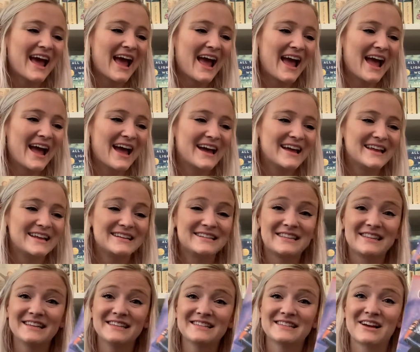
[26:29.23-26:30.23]
and
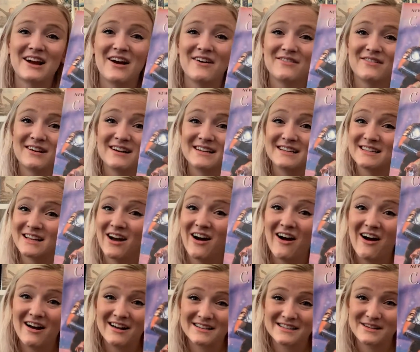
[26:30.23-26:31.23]
this cover is
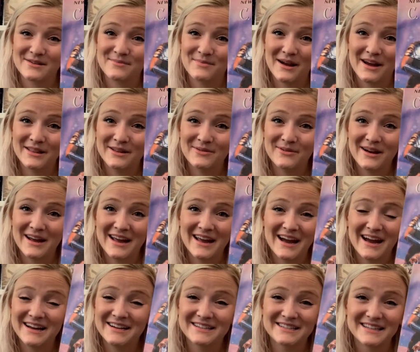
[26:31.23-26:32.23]
awesome, by the way.
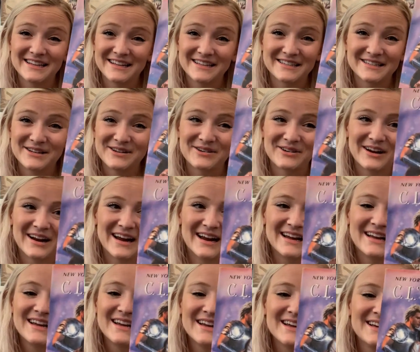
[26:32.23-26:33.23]
I just think it's so
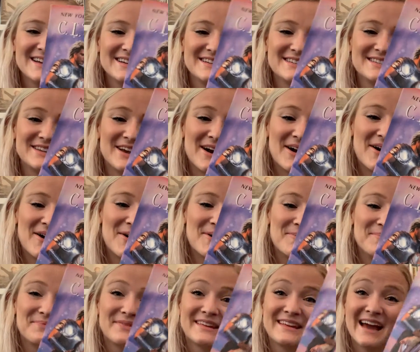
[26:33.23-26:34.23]
great.
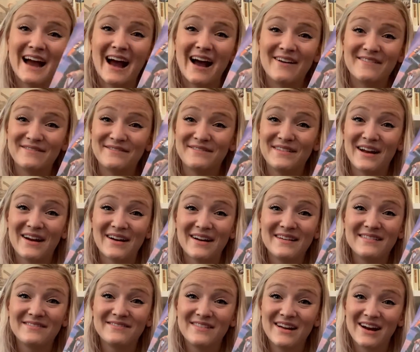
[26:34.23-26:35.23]
So yeah,
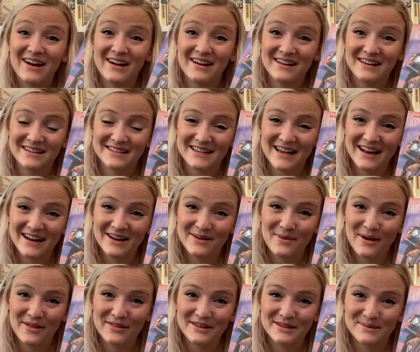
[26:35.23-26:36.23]
very excited
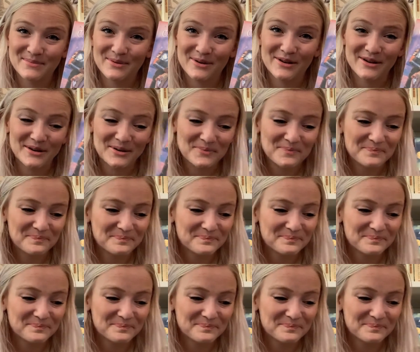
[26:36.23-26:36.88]
about this book.